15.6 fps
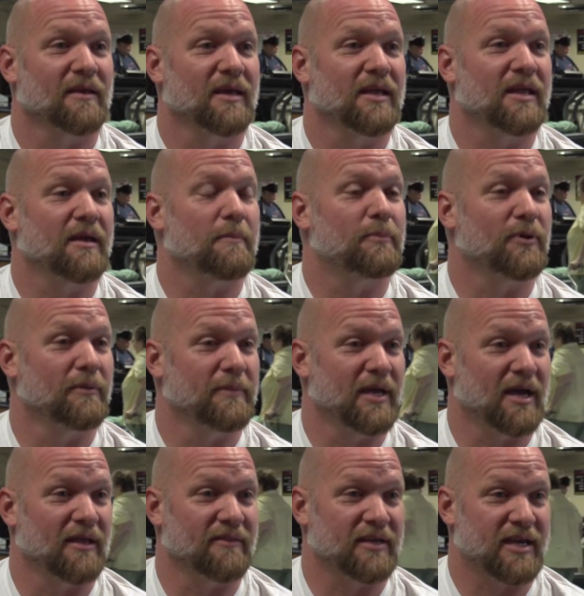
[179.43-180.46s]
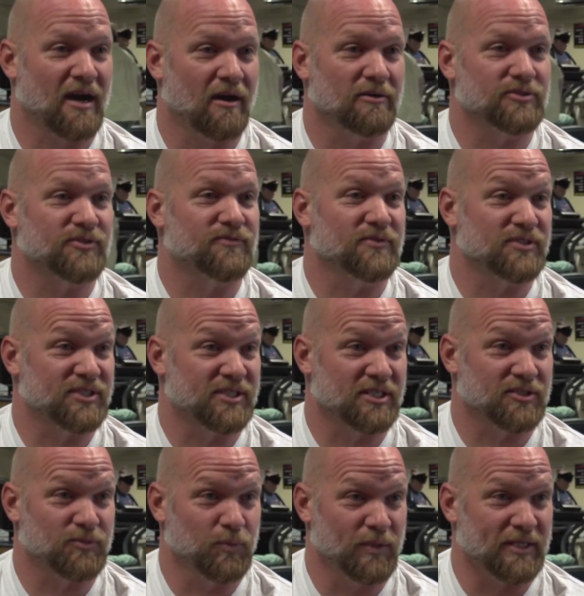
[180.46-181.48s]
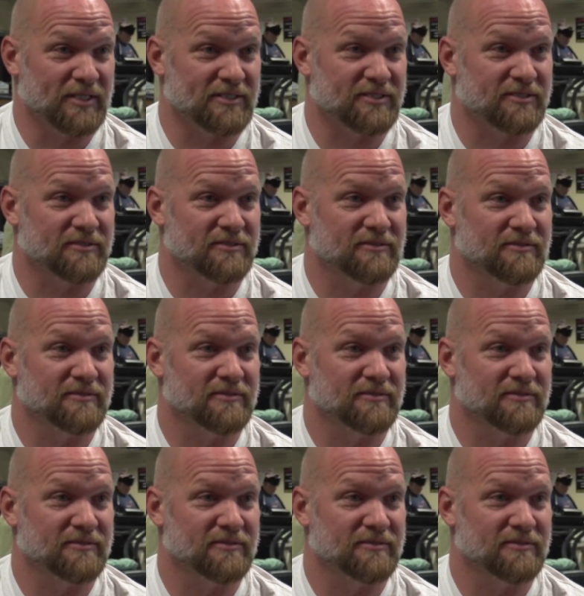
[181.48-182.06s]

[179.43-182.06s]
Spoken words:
And it put me on the couch for 6 weeks.